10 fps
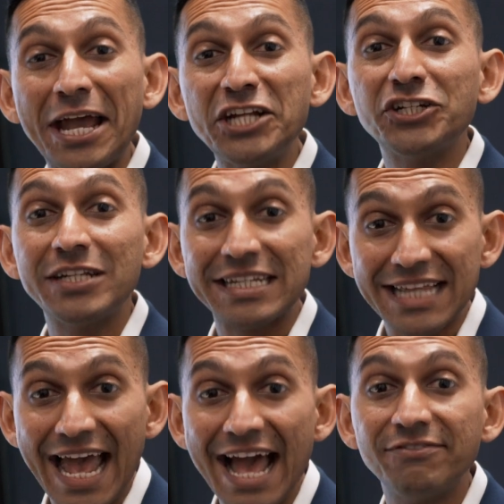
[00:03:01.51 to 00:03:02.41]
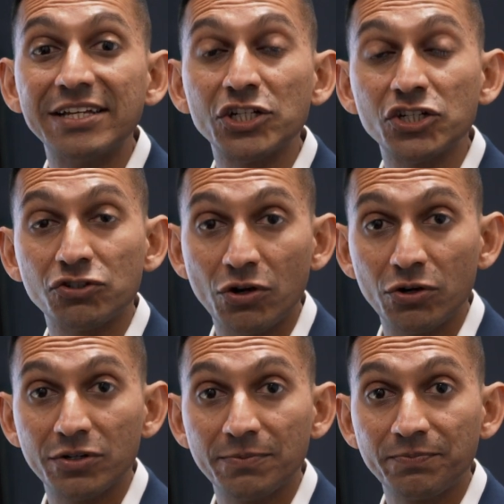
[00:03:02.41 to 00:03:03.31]
patient is having a
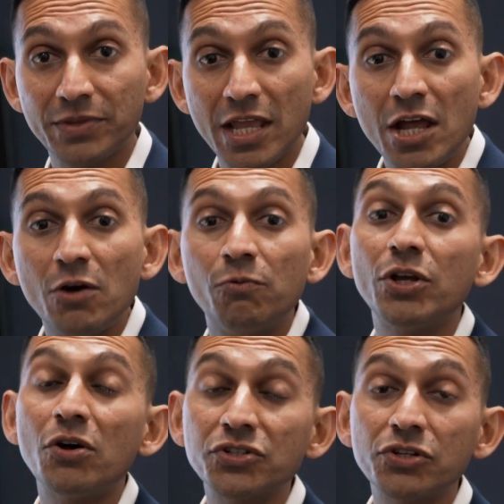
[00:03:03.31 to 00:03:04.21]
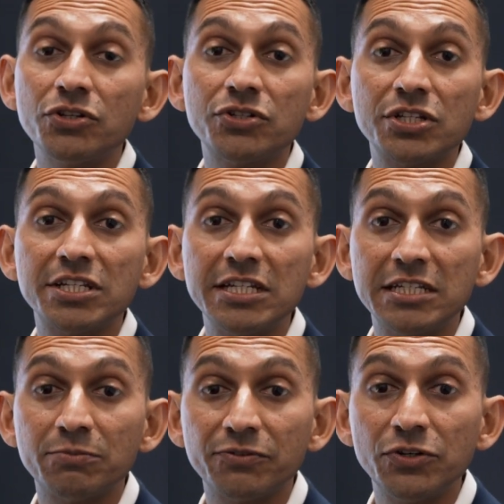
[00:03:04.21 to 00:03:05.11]
stroke. We also use the
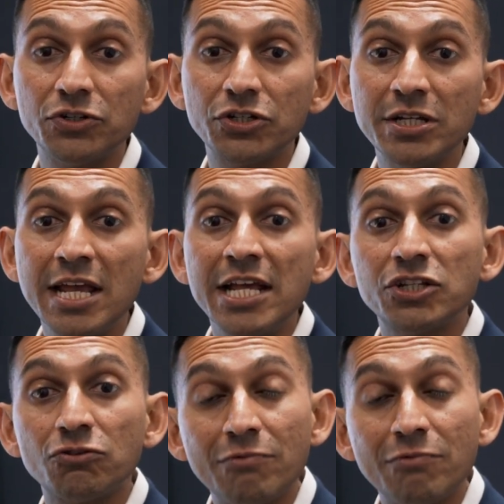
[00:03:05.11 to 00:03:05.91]
CT perfusion to